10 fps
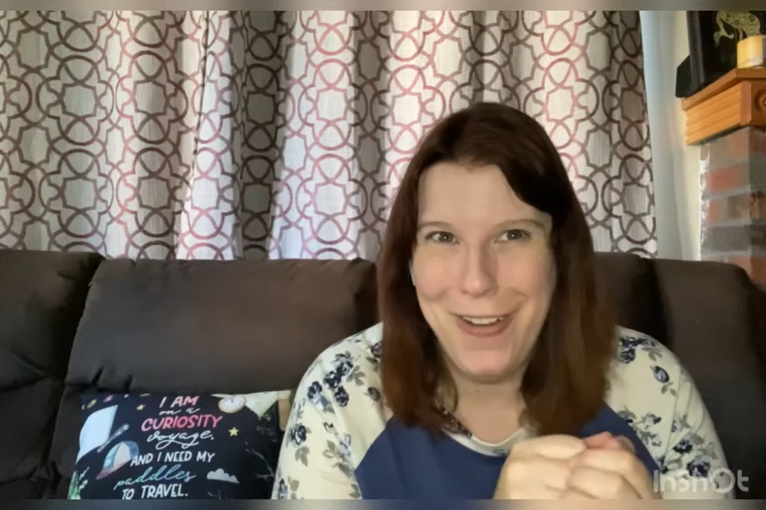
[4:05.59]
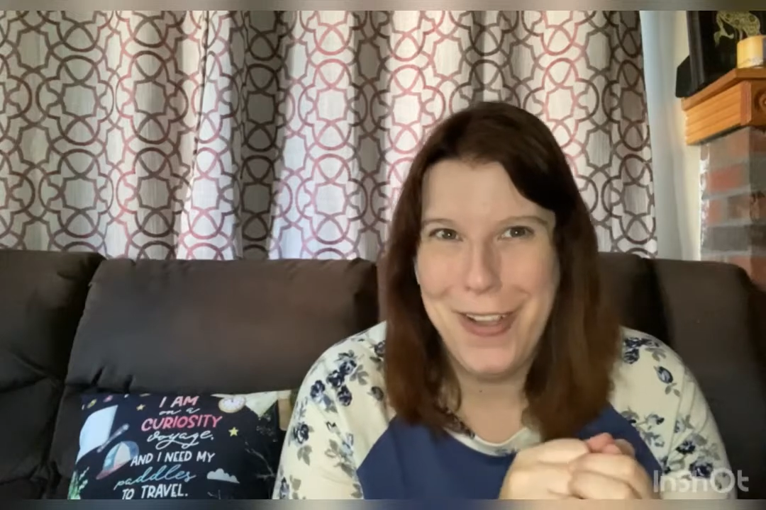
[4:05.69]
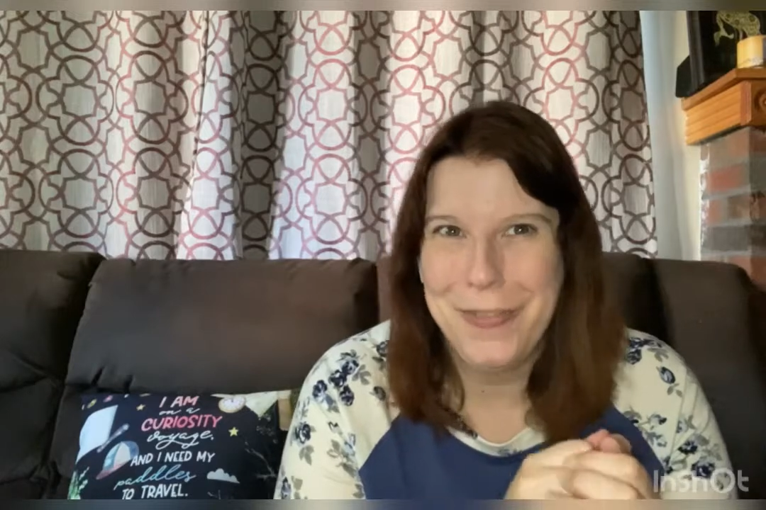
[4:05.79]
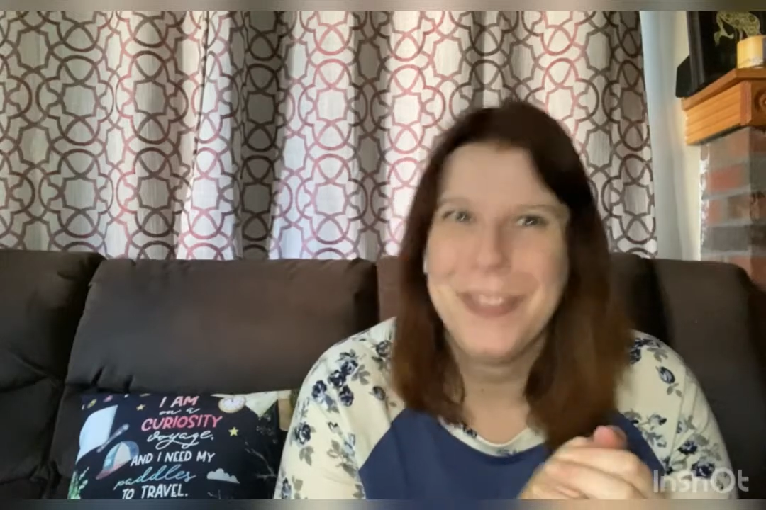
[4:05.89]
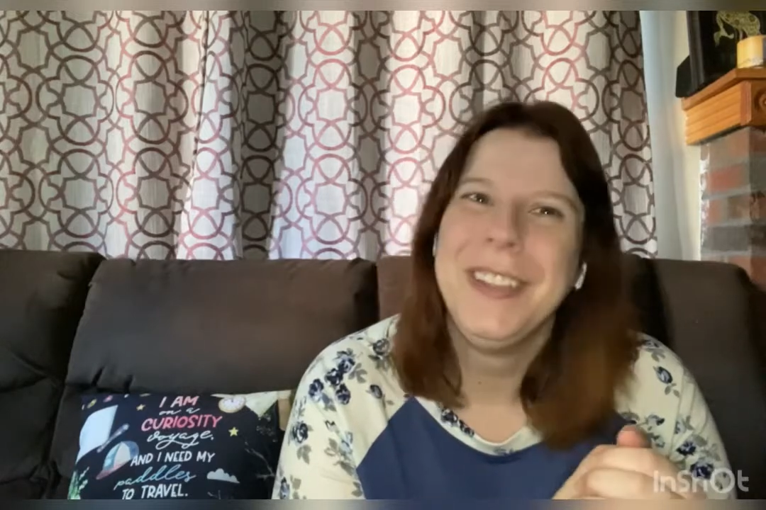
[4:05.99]

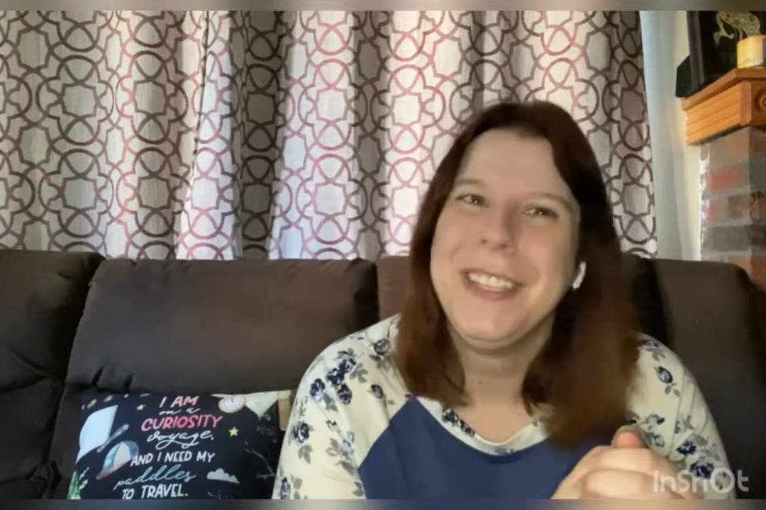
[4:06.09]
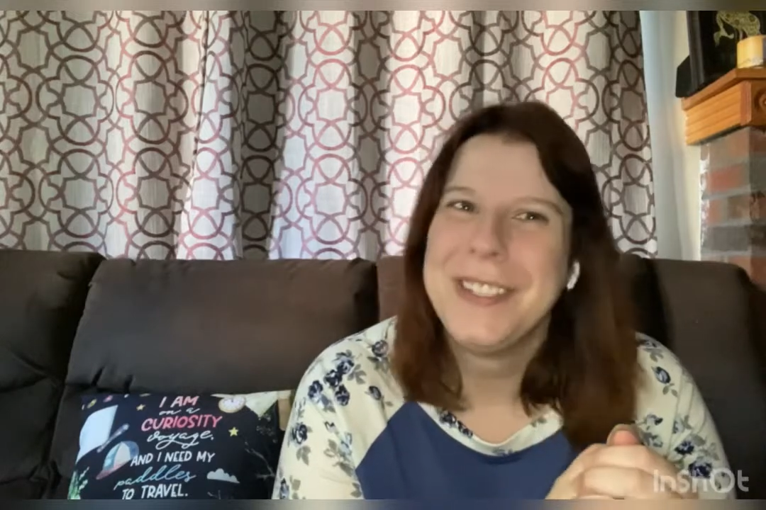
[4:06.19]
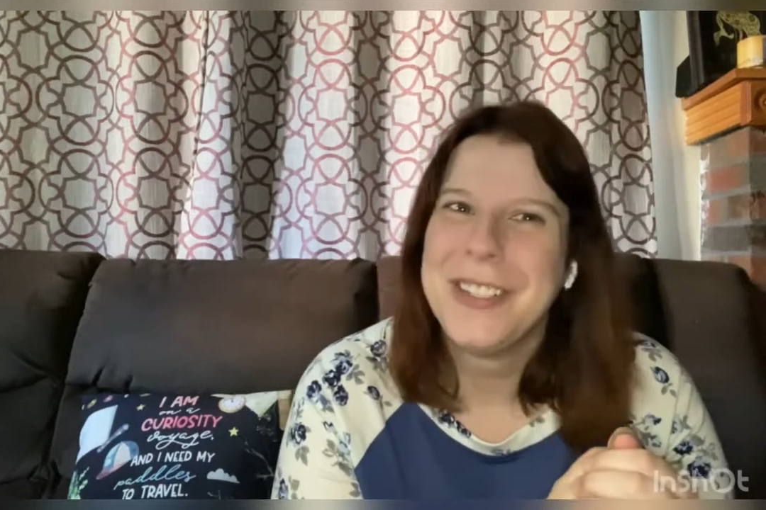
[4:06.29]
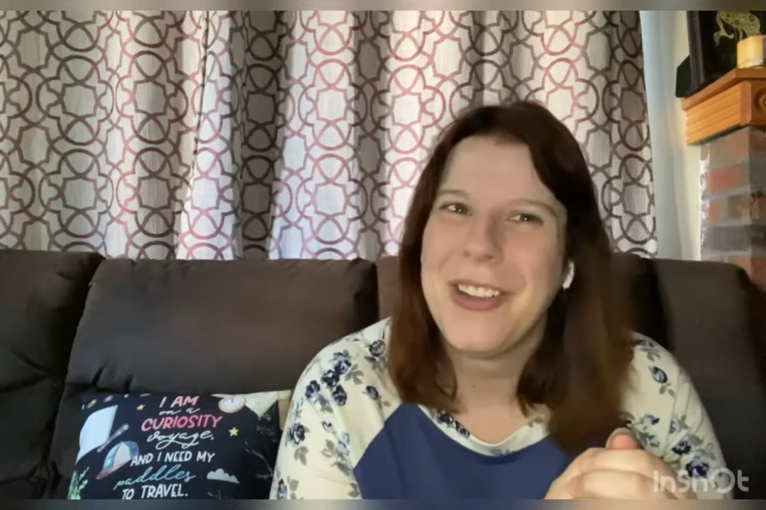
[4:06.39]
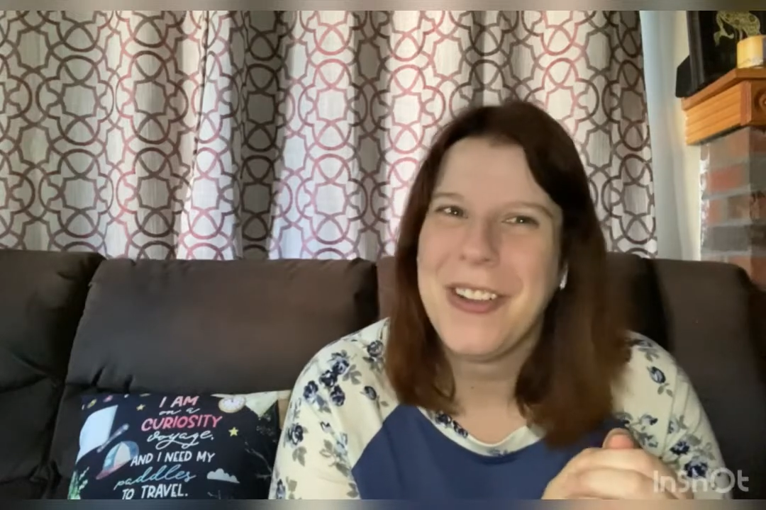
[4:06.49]
off the
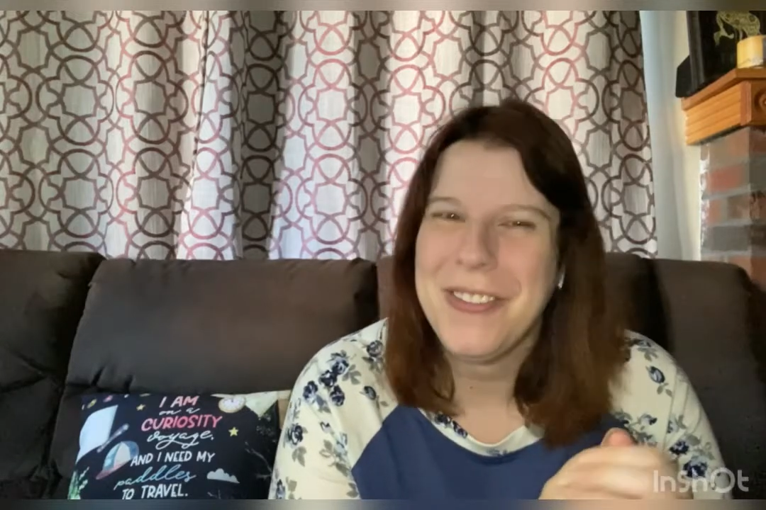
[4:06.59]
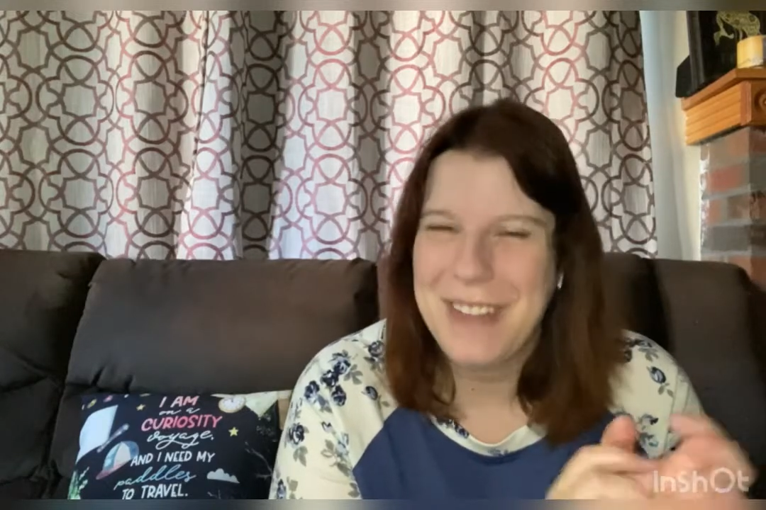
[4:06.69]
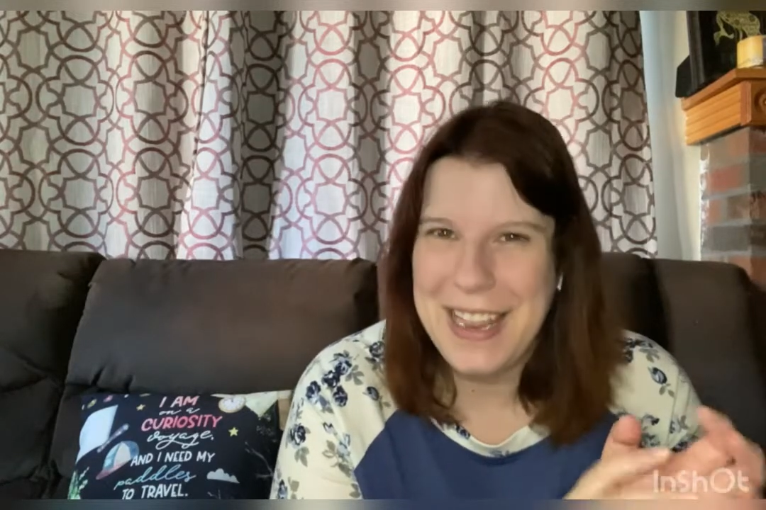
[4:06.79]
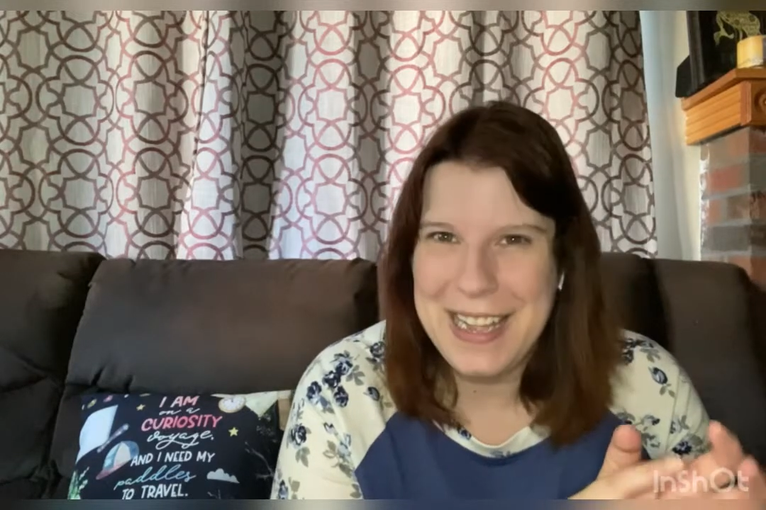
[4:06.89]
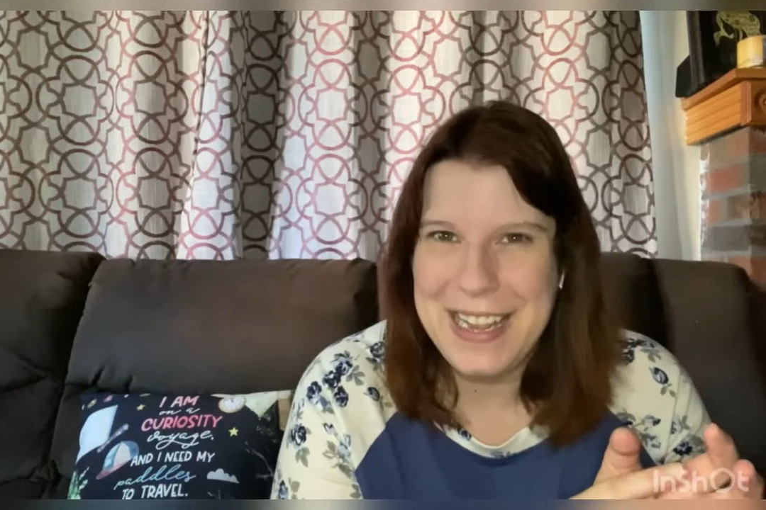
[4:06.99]
list
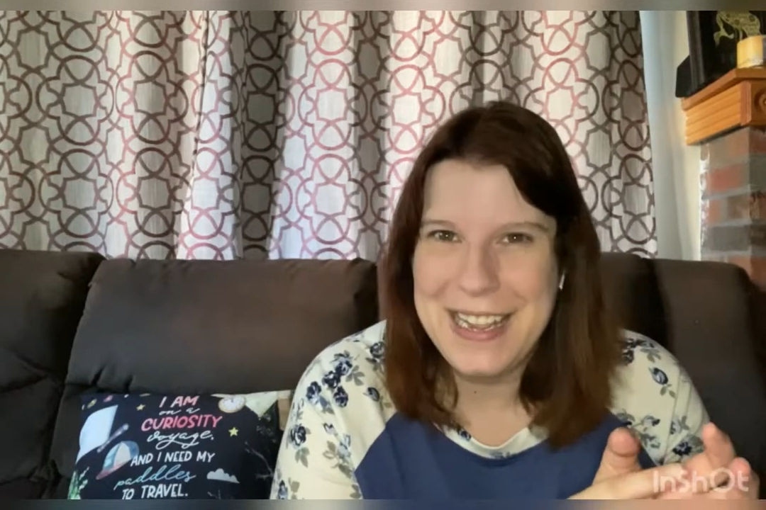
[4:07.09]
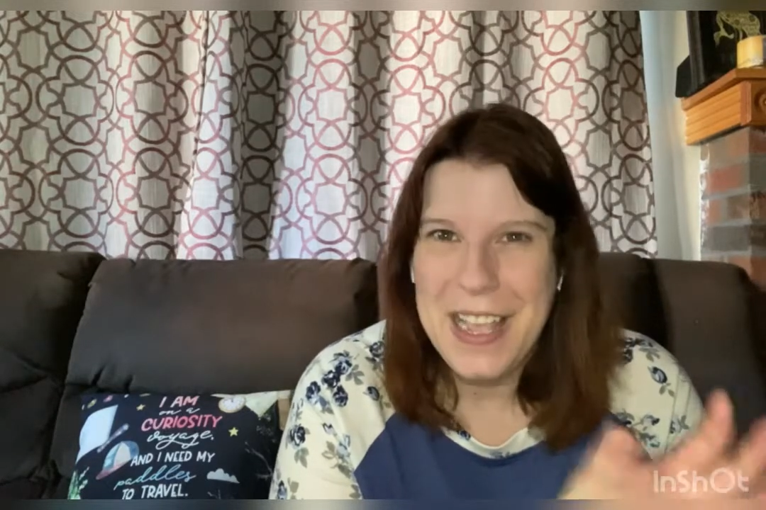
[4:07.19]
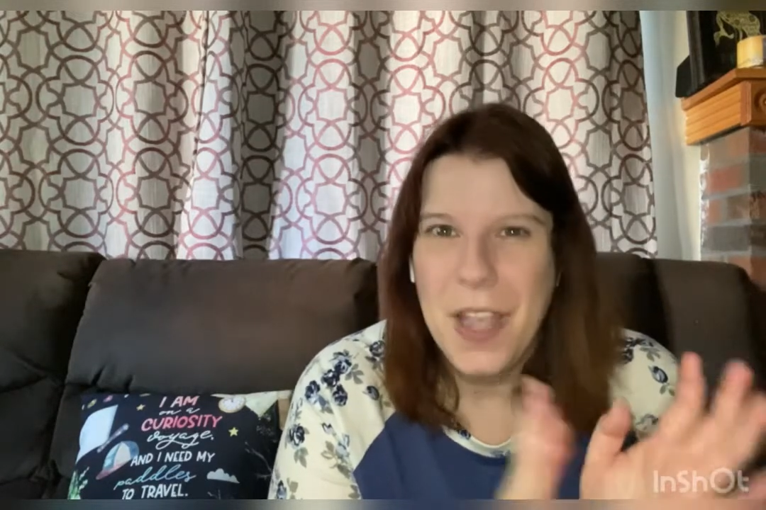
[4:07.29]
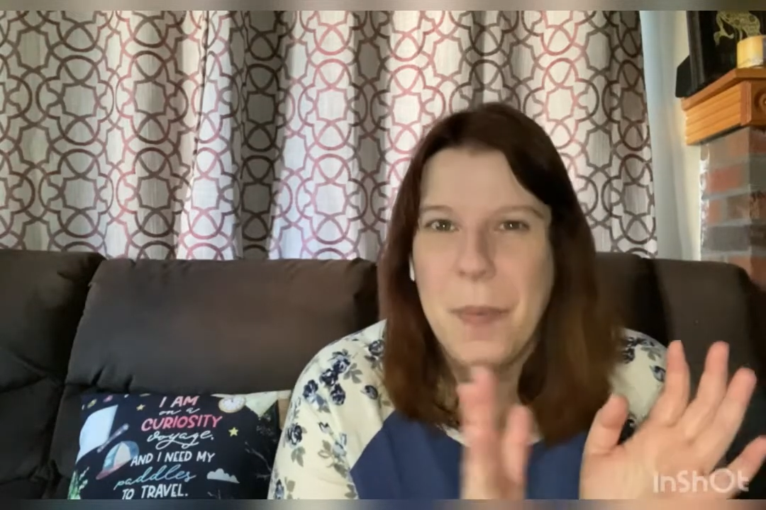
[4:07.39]
already,